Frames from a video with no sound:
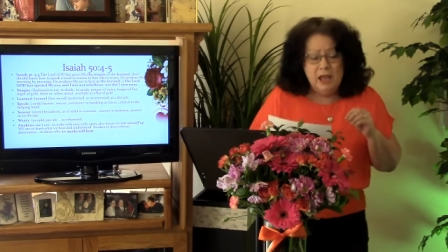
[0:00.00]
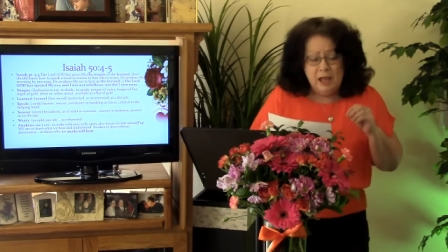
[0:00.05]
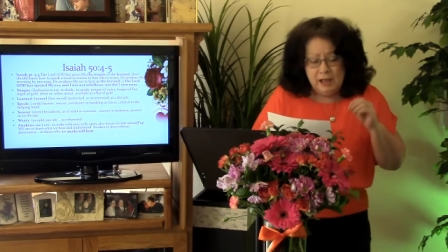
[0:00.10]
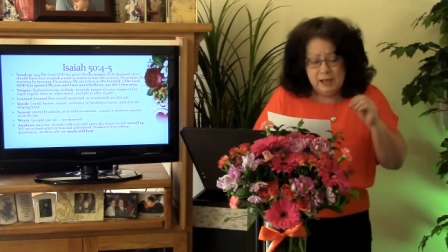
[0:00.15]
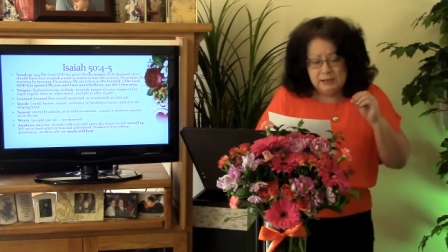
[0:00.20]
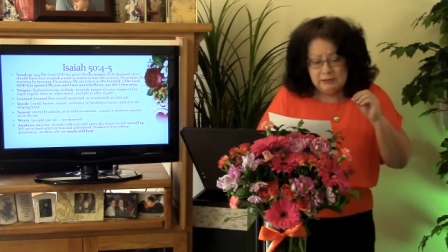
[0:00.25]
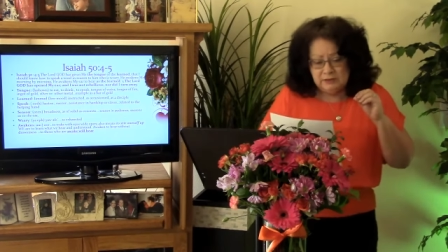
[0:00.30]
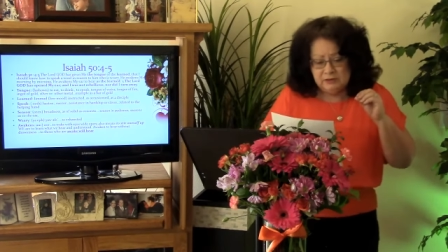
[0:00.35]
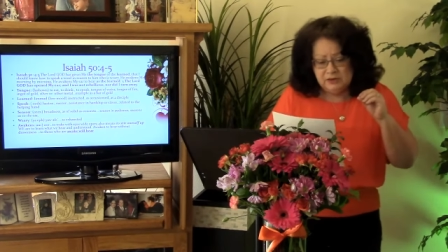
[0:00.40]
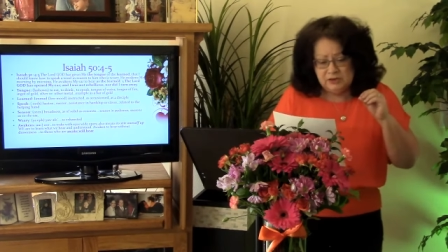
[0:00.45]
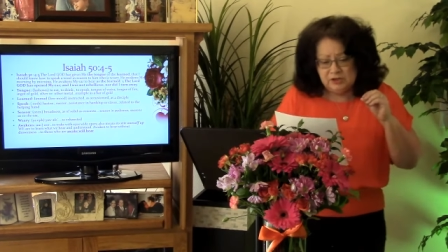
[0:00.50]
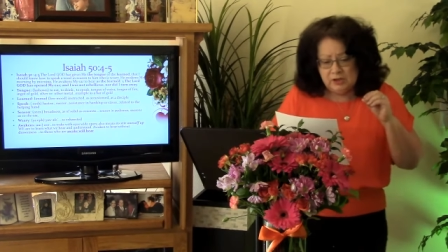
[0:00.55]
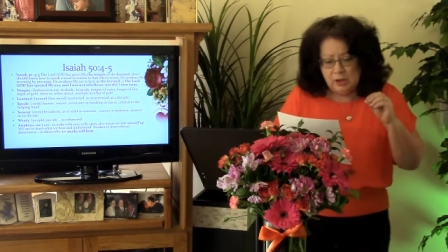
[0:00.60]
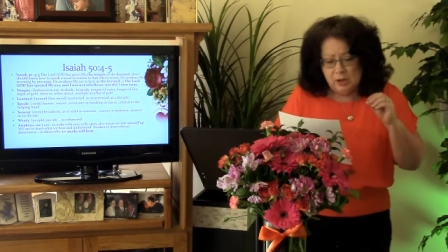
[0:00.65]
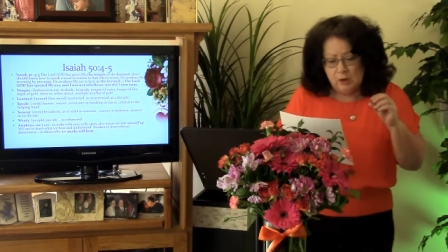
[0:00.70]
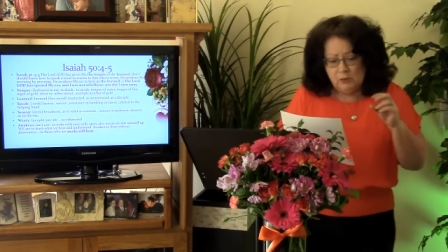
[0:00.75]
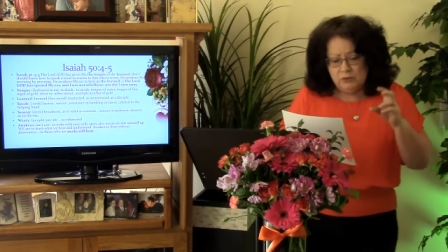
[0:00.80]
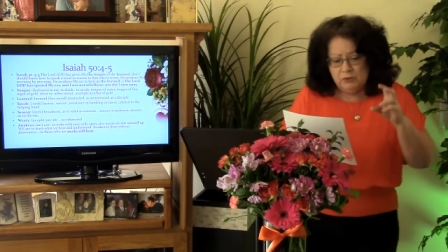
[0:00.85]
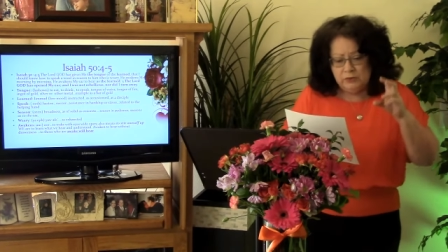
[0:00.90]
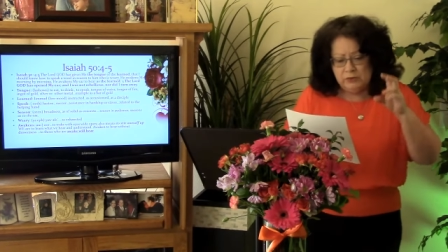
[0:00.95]
and
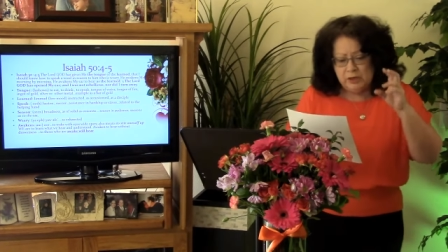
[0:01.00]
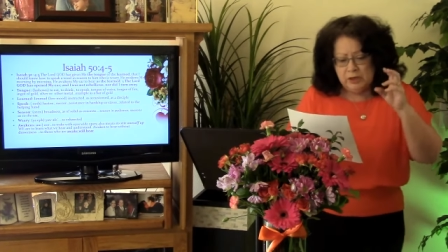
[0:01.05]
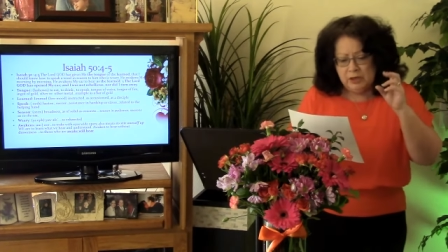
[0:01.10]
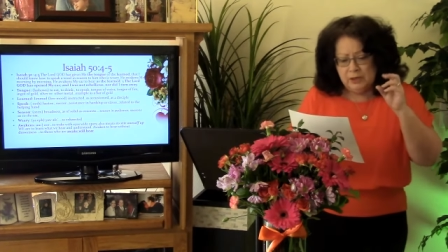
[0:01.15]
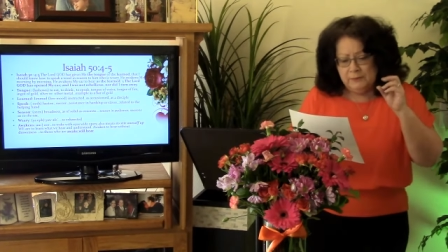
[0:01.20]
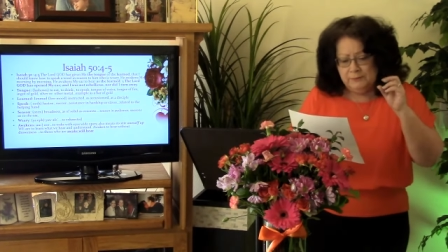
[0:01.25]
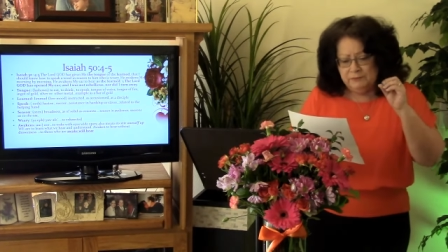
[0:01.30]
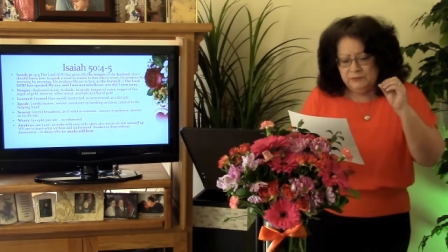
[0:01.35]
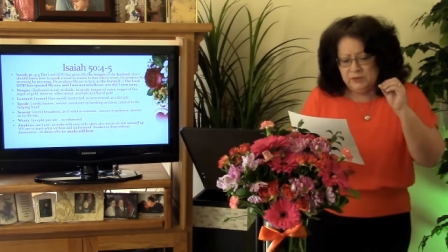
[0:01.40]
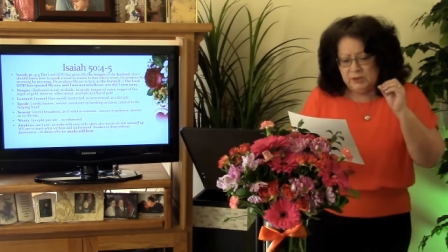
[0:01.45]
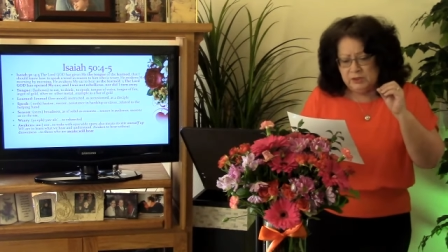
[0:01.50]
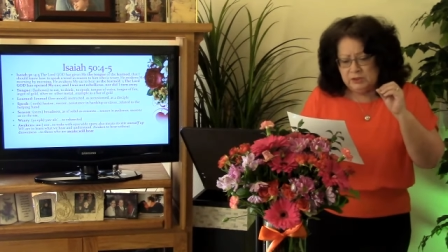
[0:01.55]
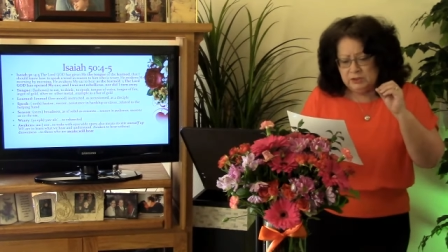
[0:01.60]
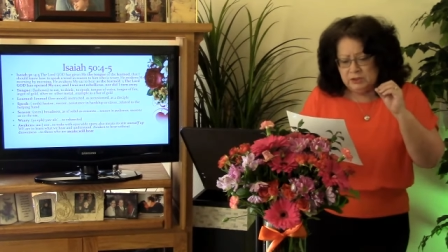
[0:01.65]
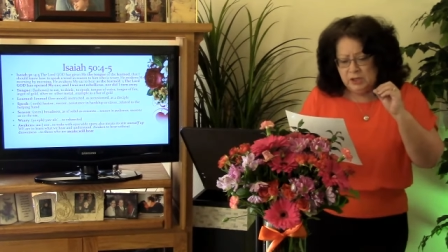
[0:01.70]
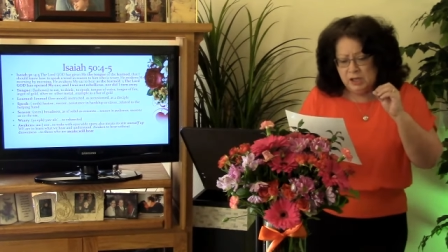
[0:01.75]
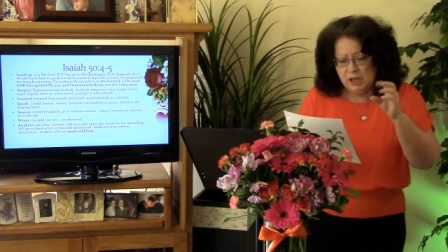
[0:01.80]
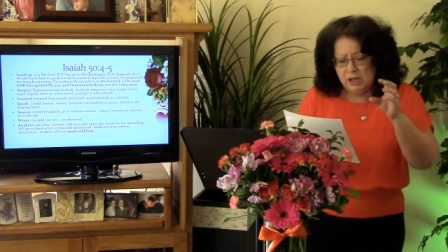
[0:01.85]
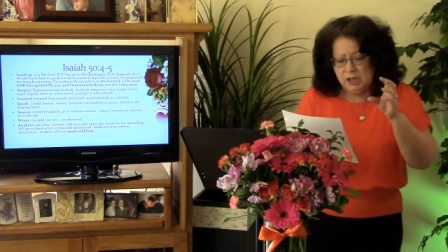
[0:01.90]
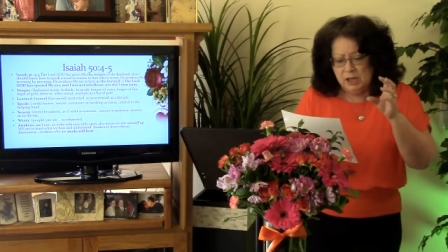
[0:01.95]
so the, the
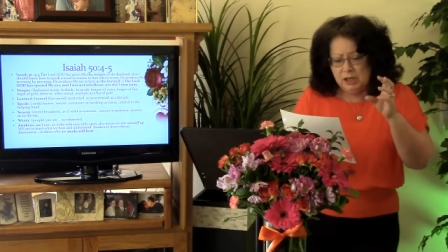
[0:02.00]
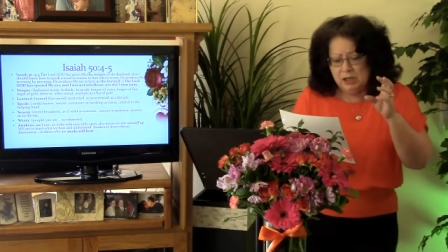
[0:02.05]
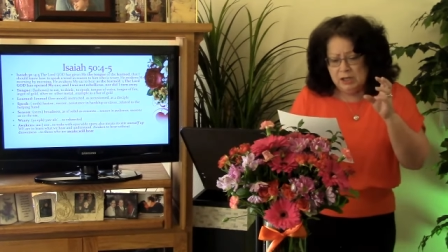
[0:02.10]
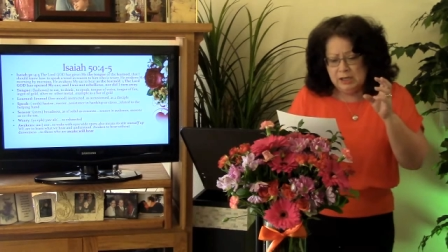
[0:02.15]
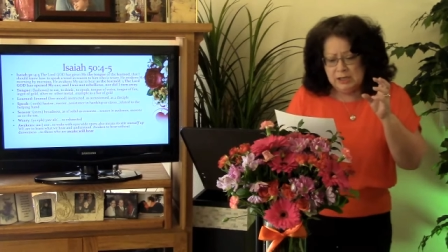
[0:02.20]
tongue